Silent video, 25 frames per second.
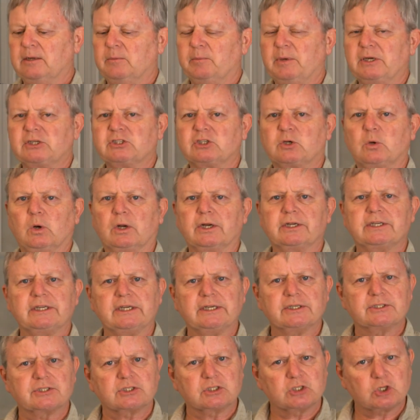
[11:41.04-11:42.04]
Picture
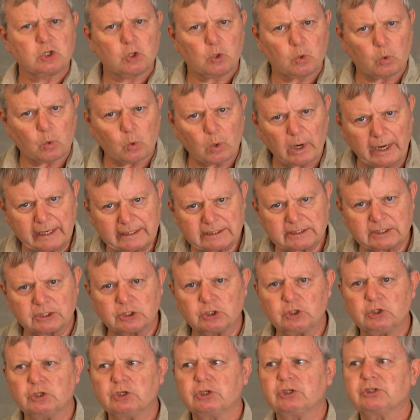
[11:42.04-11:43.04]
quality is quite
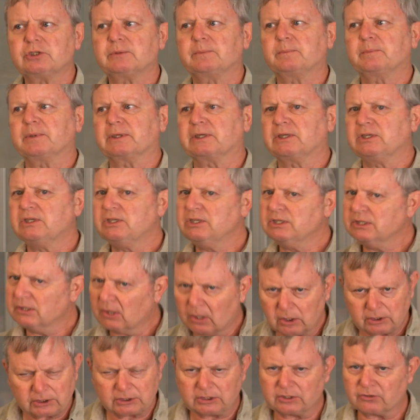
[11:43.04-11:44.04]
good, but
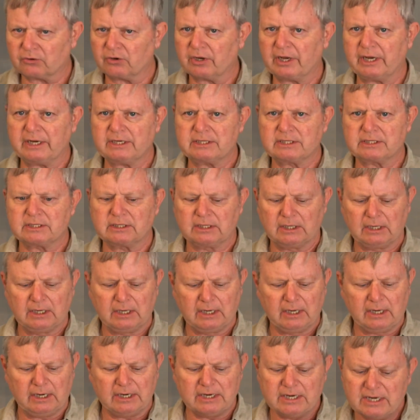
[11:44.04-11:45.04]
not great.
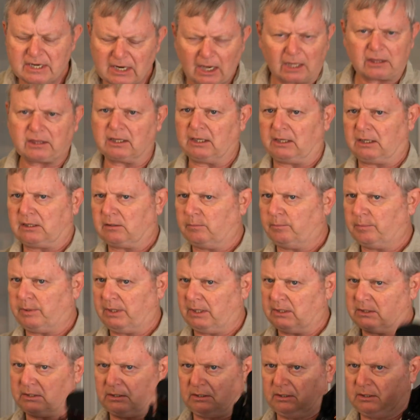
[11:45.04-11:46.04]
Nothing
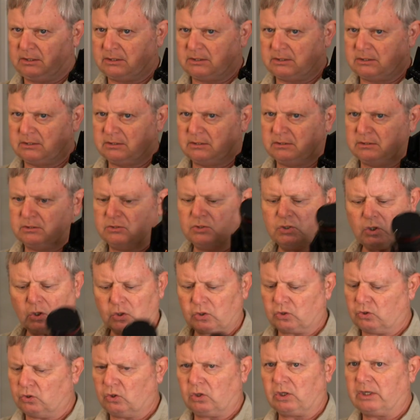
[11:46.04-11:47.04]
compared to this.
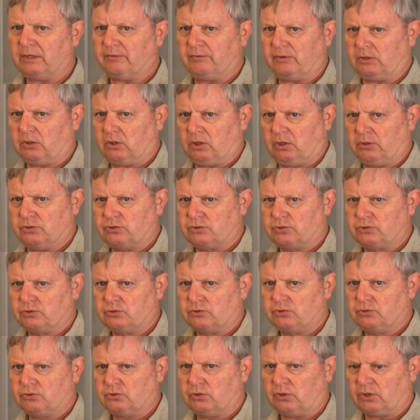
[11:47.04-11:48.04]
Not even close.
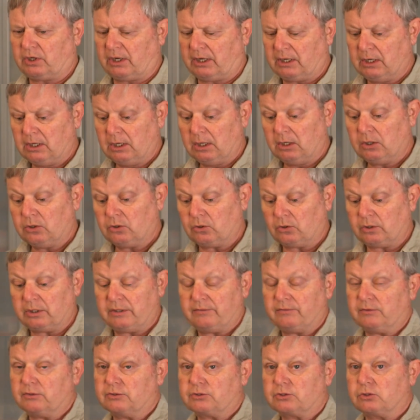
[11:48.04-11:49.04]
Okay, not
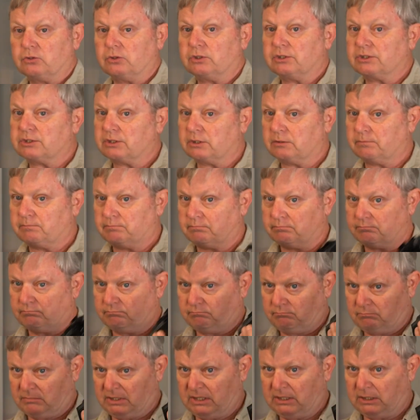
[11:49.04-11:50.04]
even as good as an
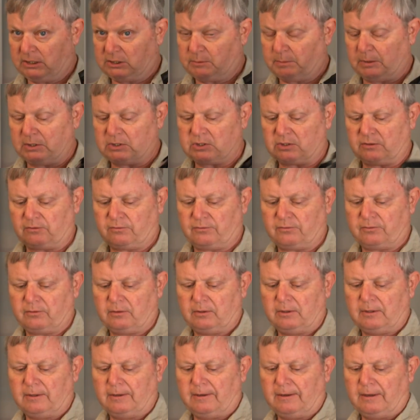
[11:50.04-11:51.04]
inexpensive
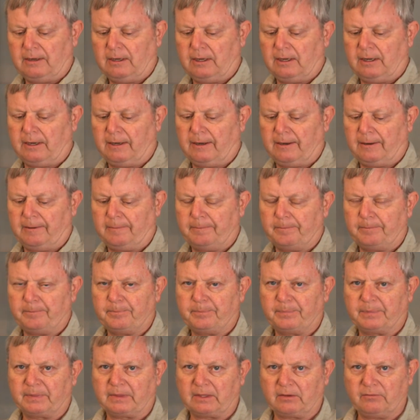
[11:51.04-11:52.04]

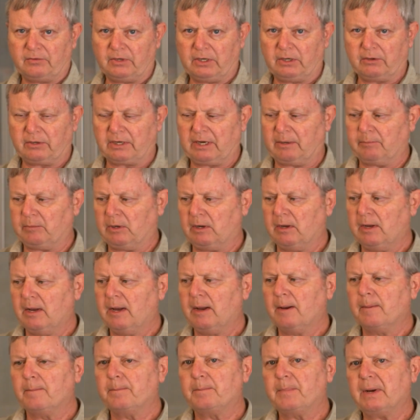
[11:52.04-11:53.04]
video camera.
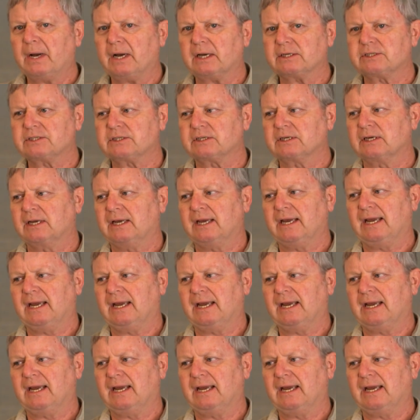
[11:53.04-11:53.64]
But